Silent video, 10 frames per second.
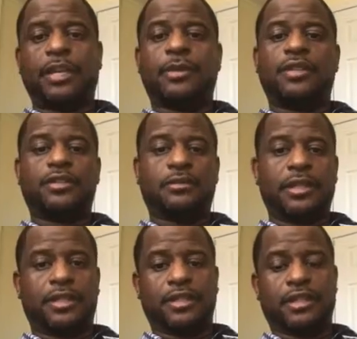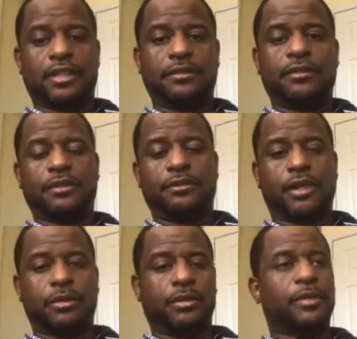payment you make it again for the
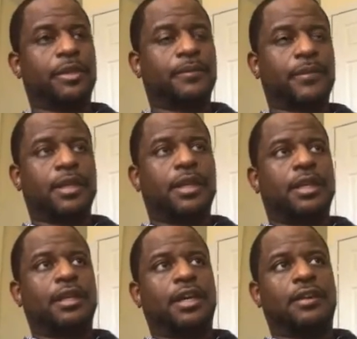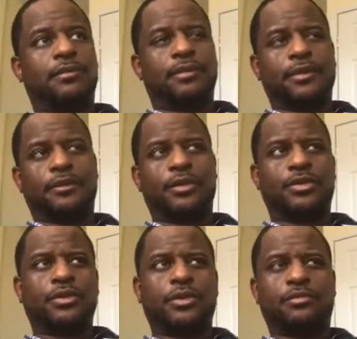following week. Now, if
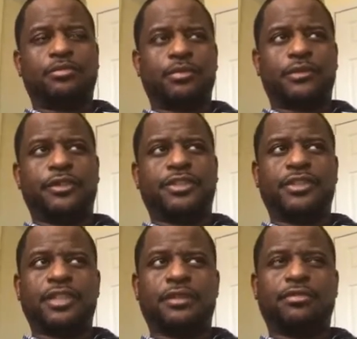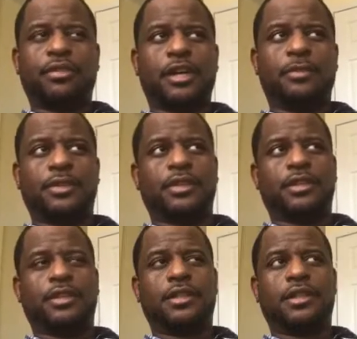it's done
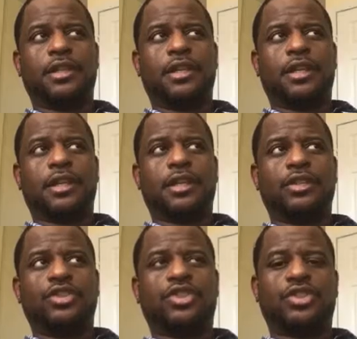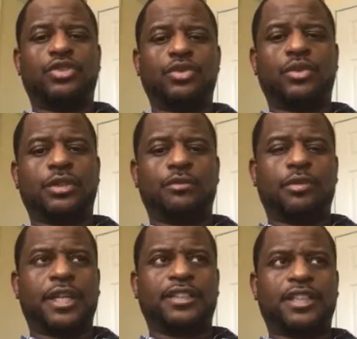properly, you should do
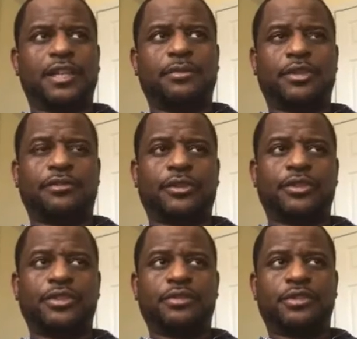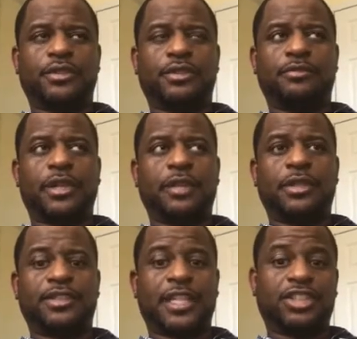it by the time your first
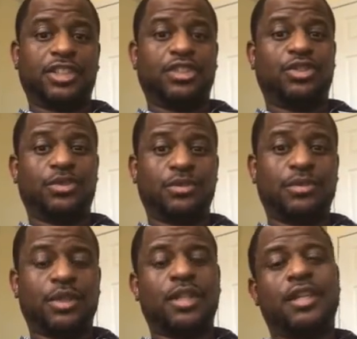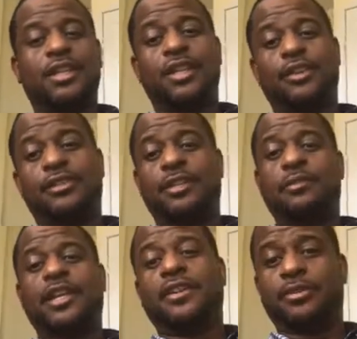payment is actually due. You already
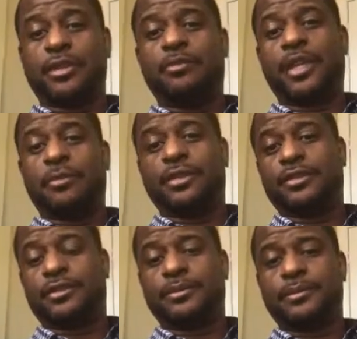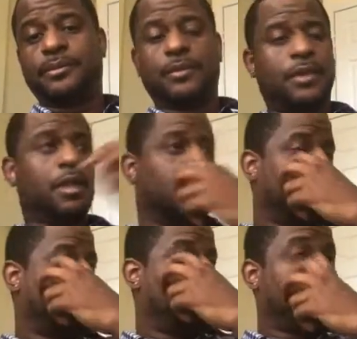made 3 payments,
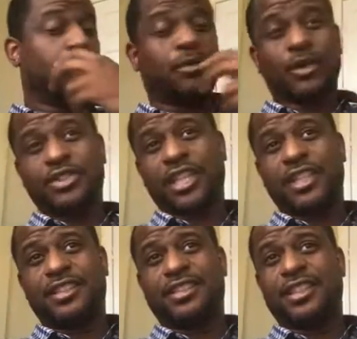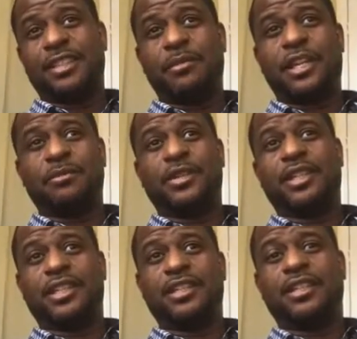and worst case, it may
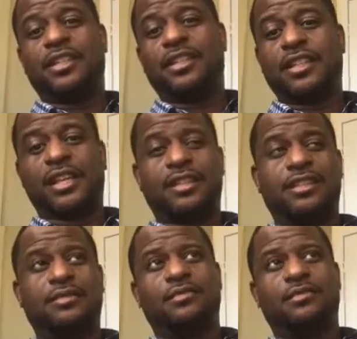be like